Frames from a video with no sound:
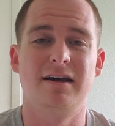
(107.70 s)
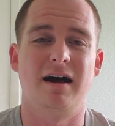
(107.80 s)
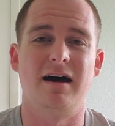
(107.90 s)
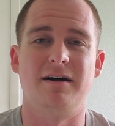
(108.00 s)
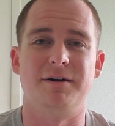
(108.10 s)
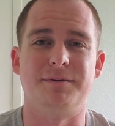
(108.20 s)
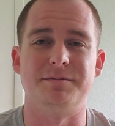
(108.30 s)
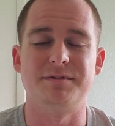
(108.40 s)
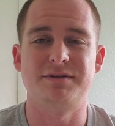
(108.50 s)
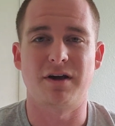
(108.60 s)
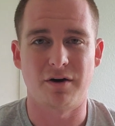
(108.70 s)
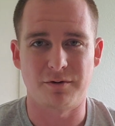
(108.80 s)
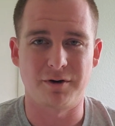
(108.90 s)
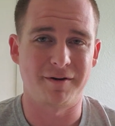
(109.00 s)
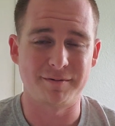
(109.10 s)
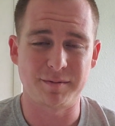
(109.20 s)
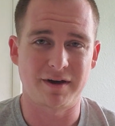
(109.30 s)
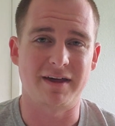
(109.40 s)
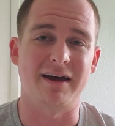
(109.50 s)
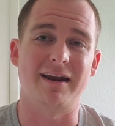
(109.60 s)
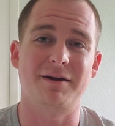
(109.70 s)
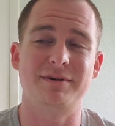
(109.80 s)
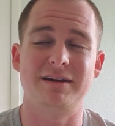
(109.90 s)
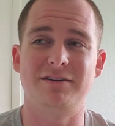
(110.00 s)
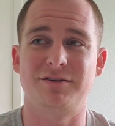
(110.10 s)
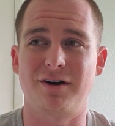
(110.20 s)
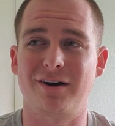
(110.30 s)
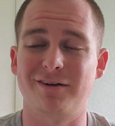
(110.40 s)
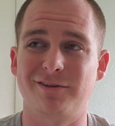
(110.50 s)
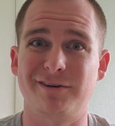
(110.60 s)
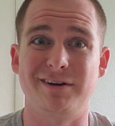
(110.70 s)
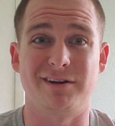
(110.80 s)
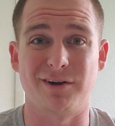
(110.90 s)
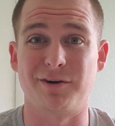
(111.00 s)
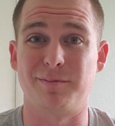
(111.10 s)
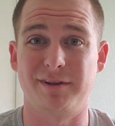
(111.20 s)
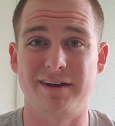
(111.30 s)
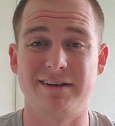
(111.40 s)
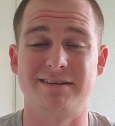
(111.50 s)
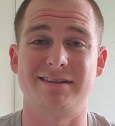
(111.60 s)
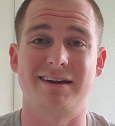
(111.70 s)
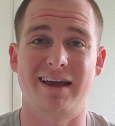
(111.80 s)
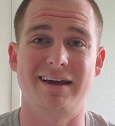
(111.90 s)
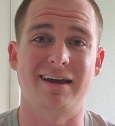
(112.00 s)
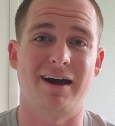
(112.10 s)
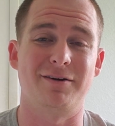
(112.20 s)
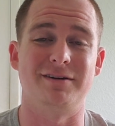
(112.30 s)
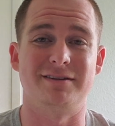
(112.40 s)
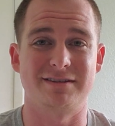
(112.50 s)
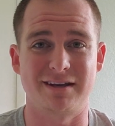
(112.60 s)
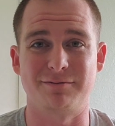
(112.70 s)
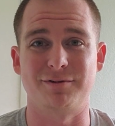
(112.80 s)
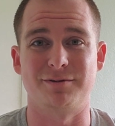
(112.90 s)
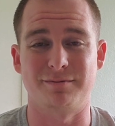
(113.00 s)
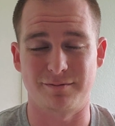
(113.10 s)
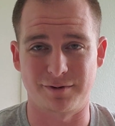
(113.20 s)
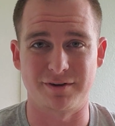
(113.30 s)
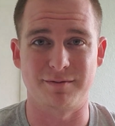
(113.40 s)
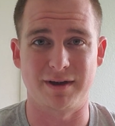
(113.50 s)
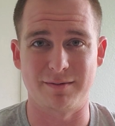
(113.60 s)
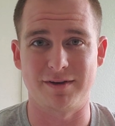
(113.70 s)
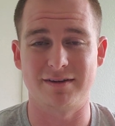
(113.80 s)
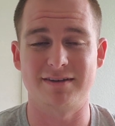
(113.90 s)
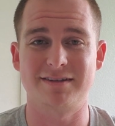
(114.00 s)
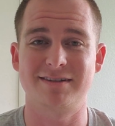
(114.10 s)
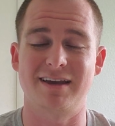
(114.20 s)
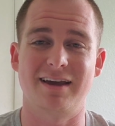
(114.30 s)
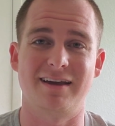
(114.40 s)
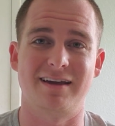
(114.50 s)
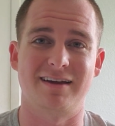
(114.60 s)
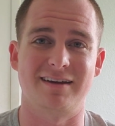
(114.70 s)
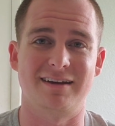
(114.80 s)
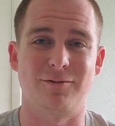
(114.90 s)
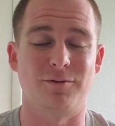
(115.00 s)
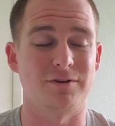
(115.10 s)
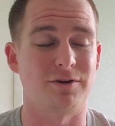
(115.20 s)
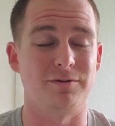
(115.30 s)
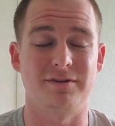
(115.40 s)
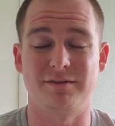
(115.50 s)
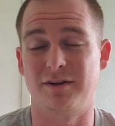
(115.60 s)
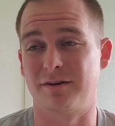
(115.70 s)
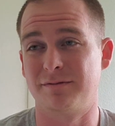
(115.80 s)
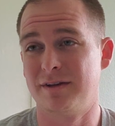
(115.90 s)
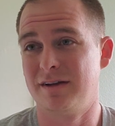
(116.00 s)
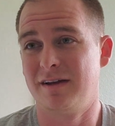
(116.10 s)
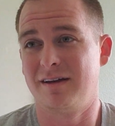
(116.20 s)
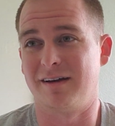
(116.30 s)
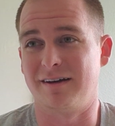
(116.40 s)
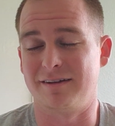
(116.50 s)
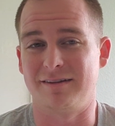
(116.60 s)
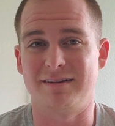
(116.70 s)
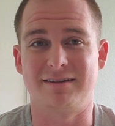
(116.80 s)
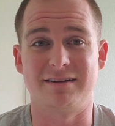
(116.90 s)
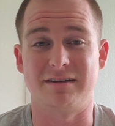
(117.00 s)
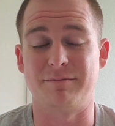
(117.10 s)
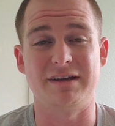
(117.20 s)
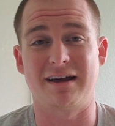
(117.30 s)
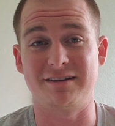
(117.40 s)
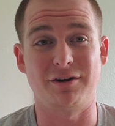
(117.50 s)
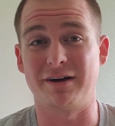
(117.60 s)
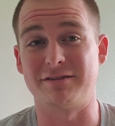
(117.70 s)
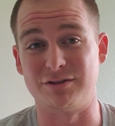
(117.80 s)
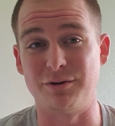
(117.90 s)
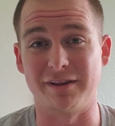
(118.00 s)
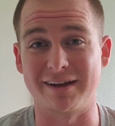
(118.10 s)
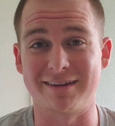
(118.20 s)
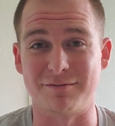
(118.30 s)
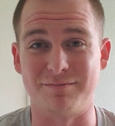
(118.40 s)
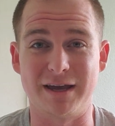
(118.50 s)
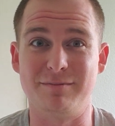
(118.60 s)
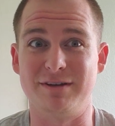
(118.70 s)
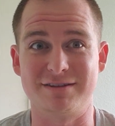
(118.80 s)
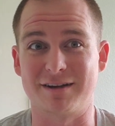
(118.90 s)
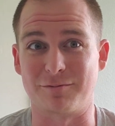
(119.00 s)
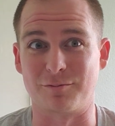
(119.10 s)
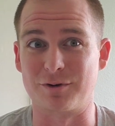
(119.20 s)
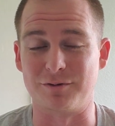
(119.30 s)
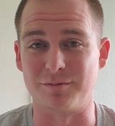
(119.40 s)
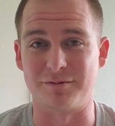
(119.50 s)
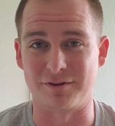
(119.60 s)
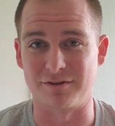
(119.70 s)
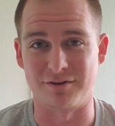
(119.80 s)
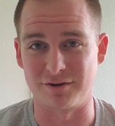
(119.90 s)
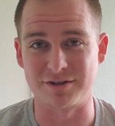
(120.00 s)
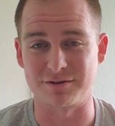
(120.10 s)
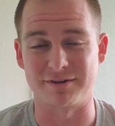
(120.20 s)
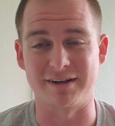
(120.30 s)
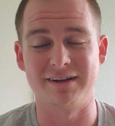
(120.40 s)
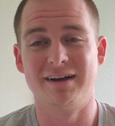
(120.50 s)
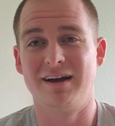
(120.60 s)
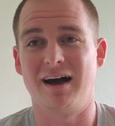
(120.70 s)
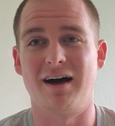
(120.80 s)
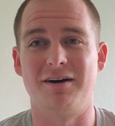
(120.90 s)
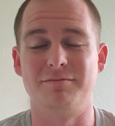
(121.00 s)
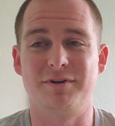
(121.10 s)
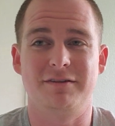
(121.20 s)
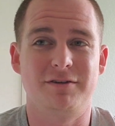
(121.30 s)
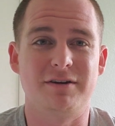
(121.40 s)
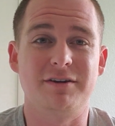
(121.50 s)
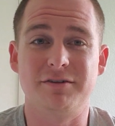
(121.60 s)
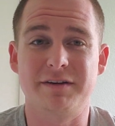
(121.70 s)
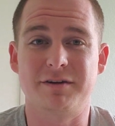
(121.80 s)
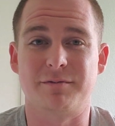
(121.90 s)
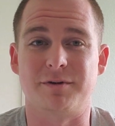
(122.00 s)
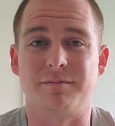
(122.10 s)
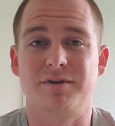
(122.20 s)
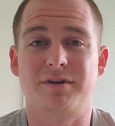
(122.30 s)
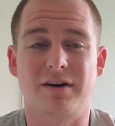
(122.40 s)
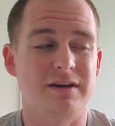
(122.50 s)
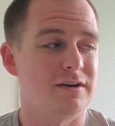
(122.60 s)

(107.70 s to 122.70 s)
So what do I mean by that? I mean your dog learning to go to place and hang out in the same room where the baby is, or going, it is, I mean, you don't have to do it like in the baby's like room or the nursery. But if you're in your living room, your dog can